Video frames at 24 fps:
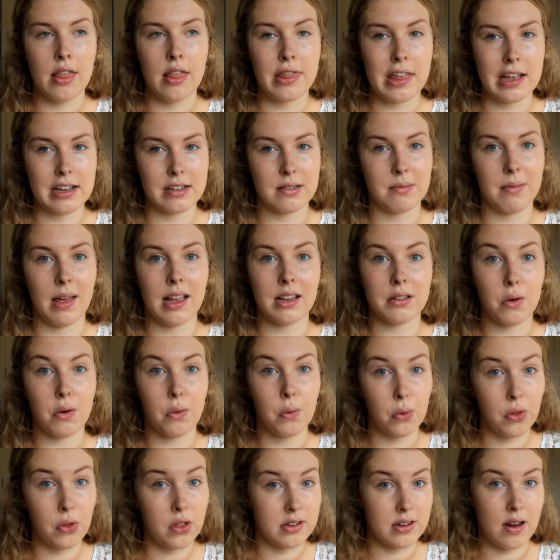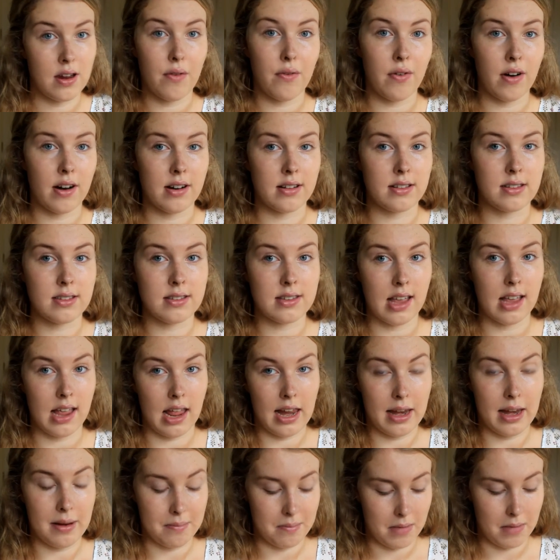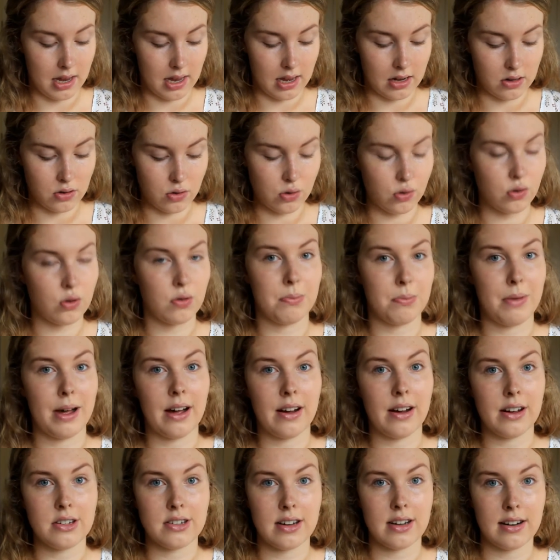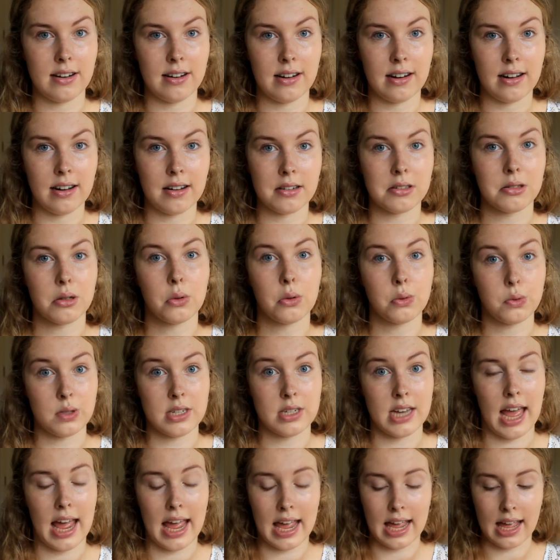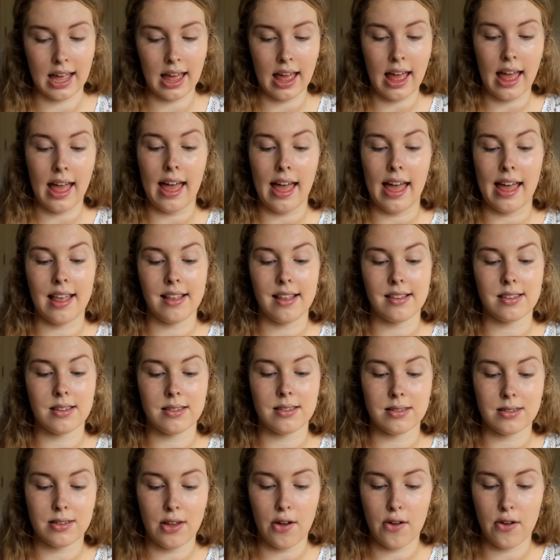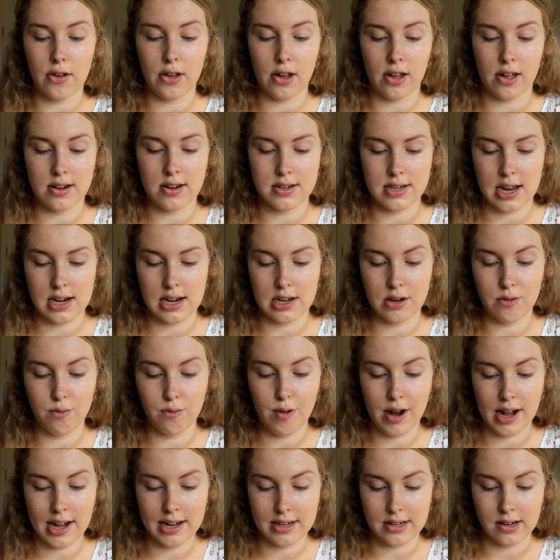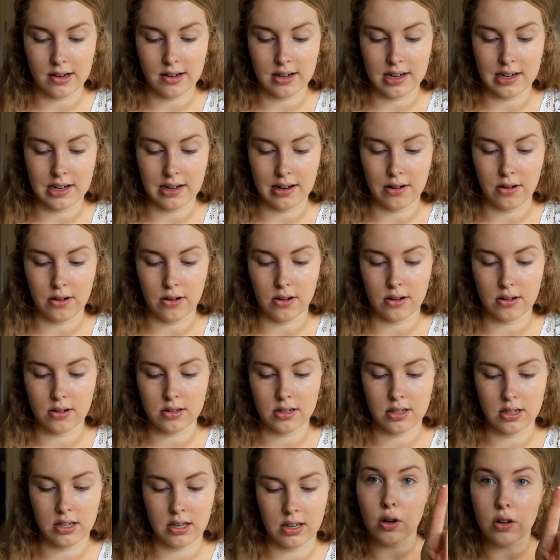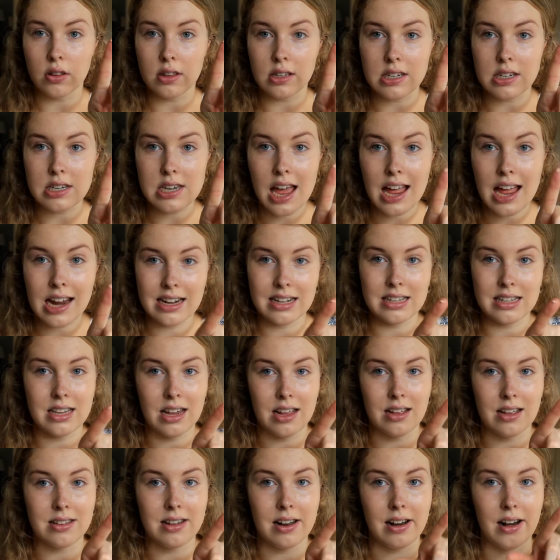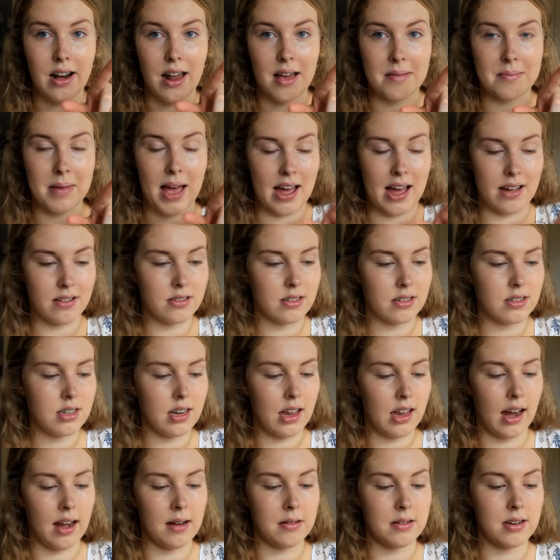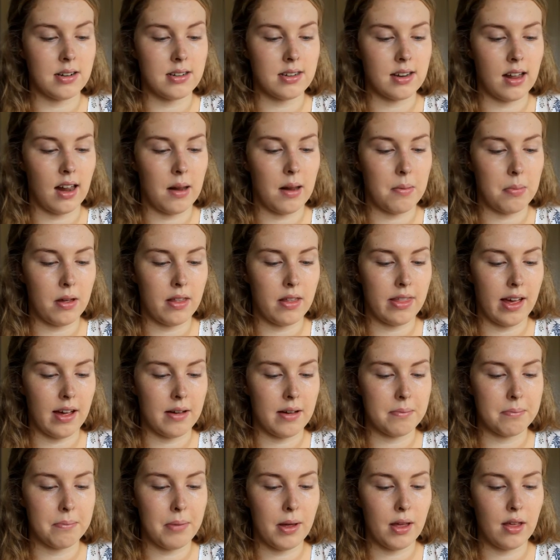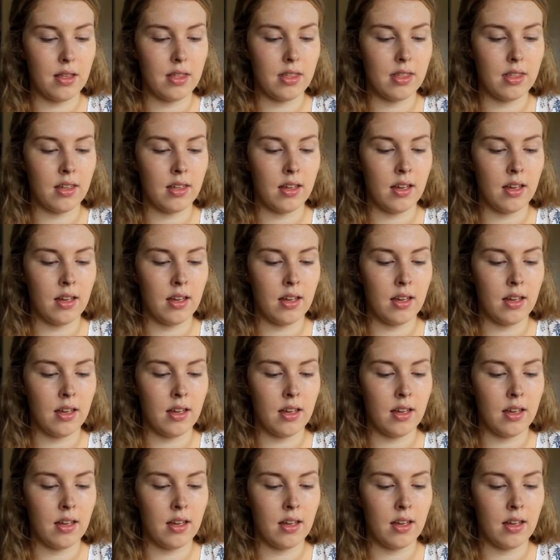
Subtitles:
this makes all the difference in making sure my eyeshadow lasts all day. It's so good and you really don't need a lot. Got the tiniest little amount and I'm just going to put that on both